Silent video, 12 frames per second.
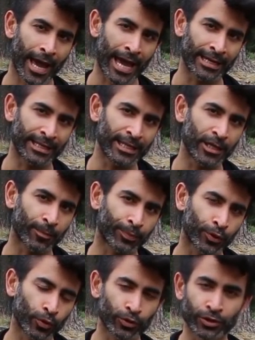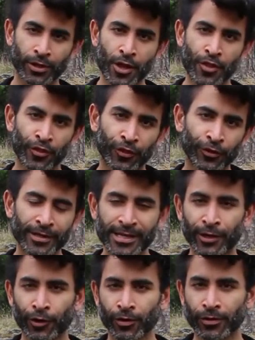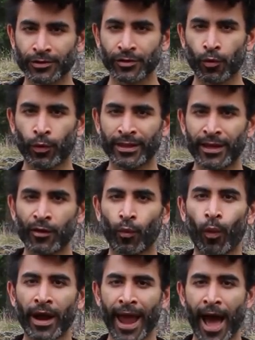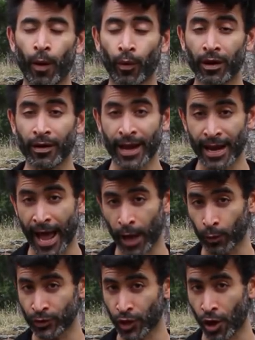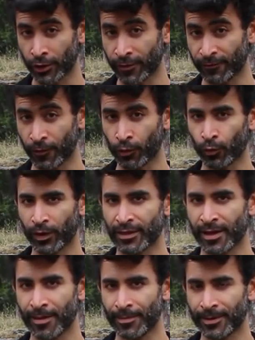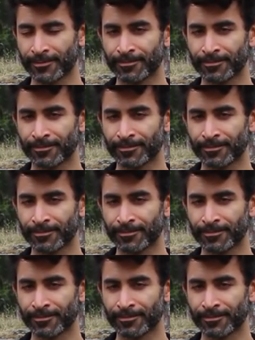and he approached 30 girls within one hour and I was on the phone with him.